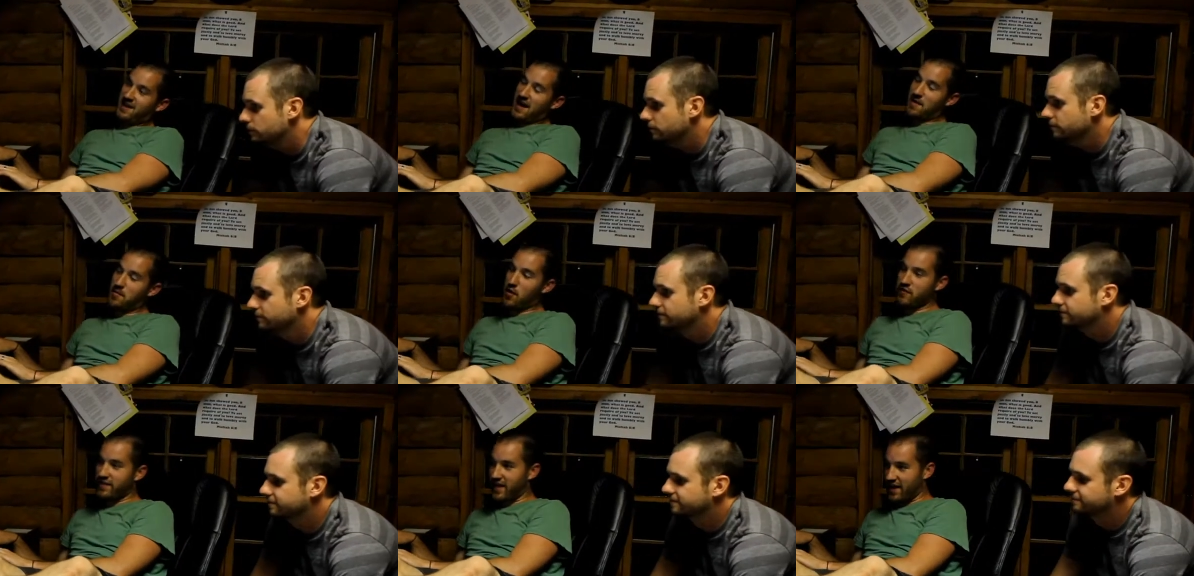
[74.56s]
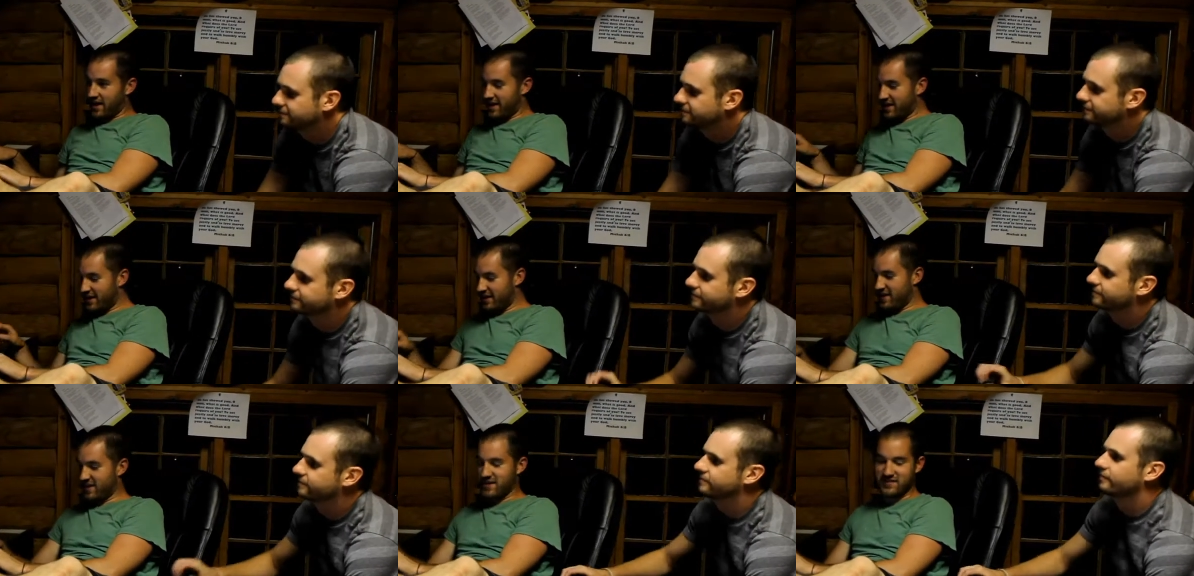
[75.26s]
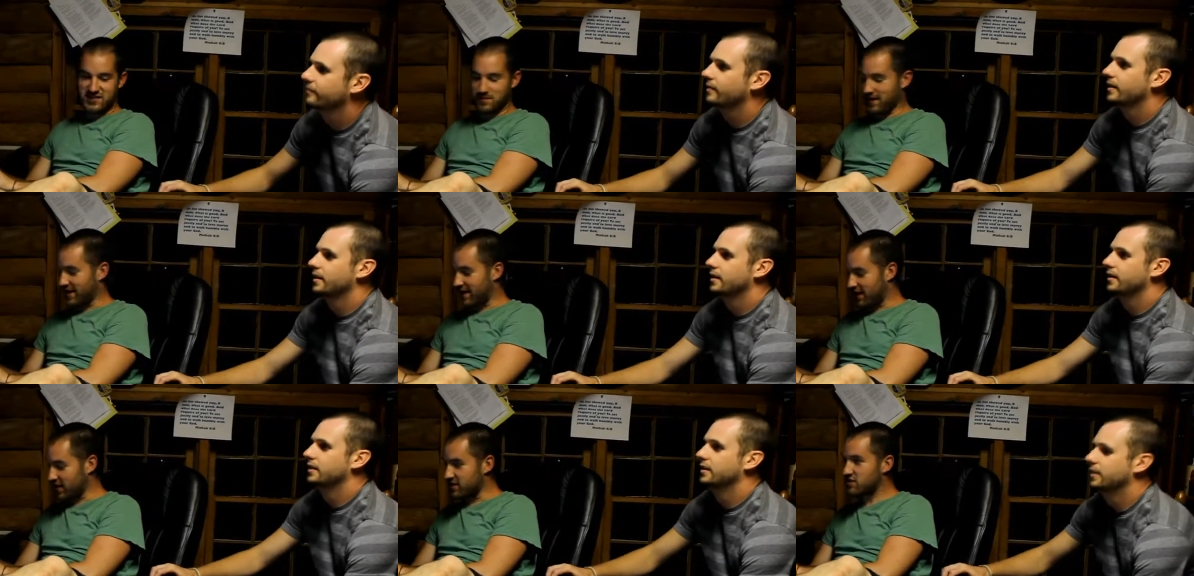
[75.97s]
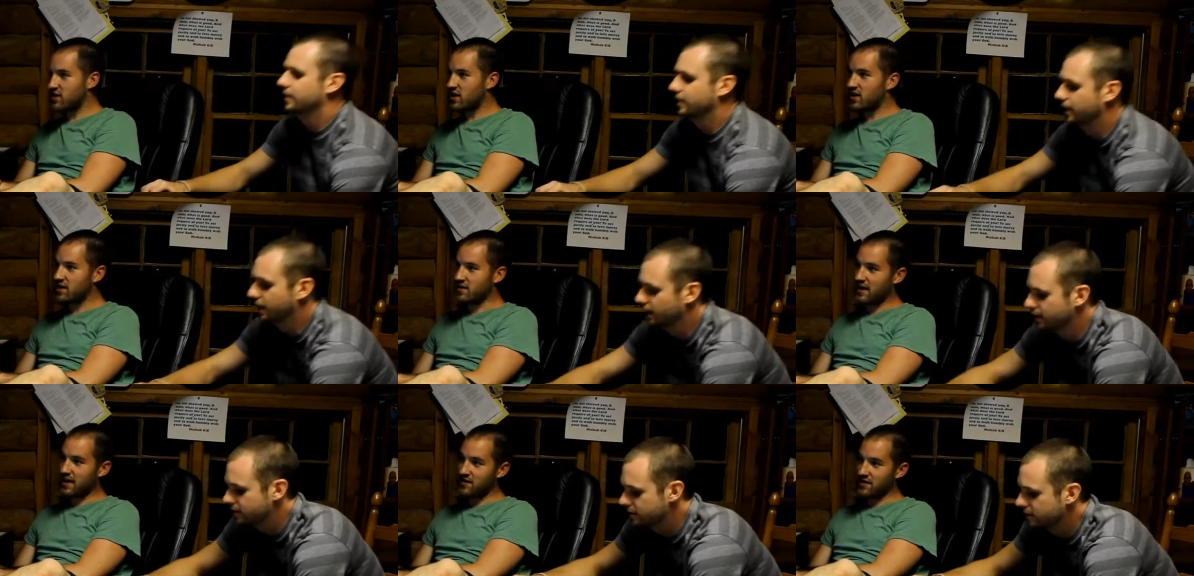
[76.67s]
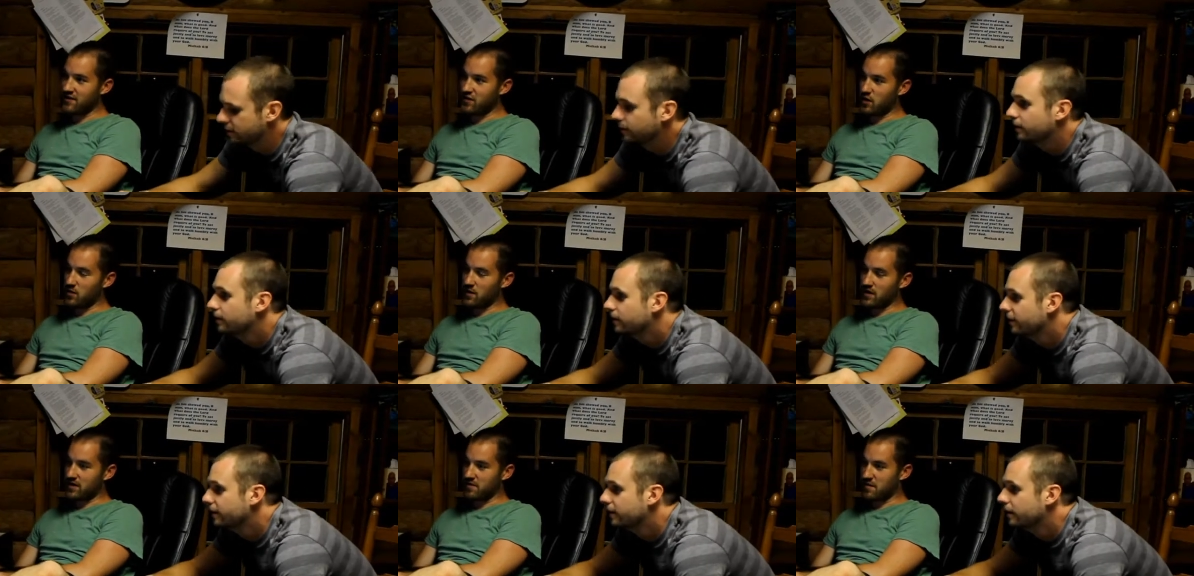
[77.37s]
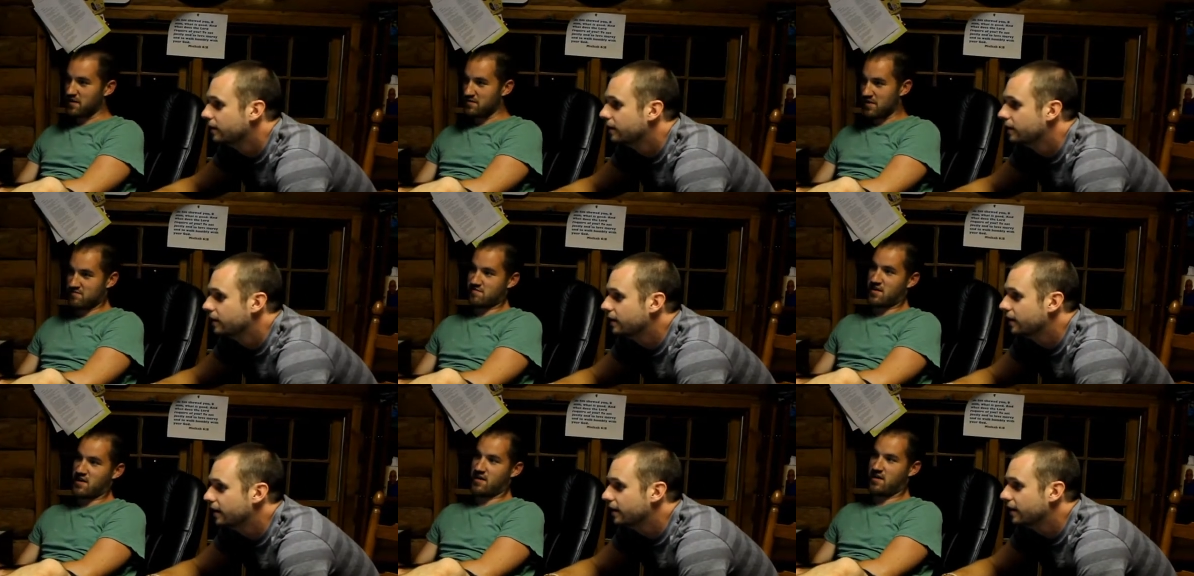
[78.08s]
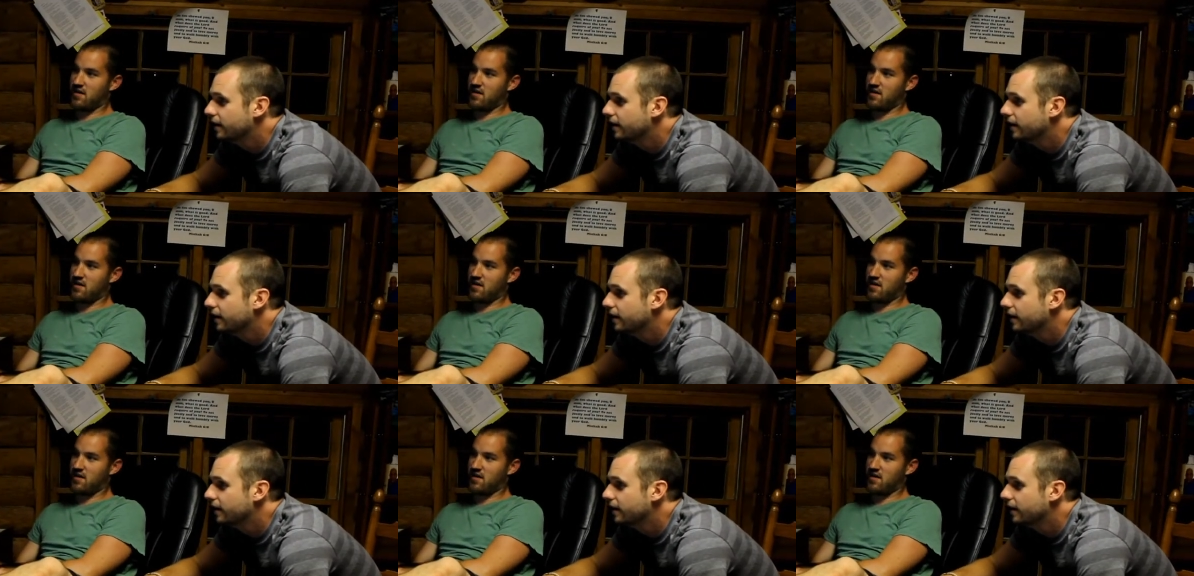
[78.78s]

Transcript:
Speaker 1: I'm over that guy. He, he doesn't even speak English. Yeah, uh, I don't even know what a man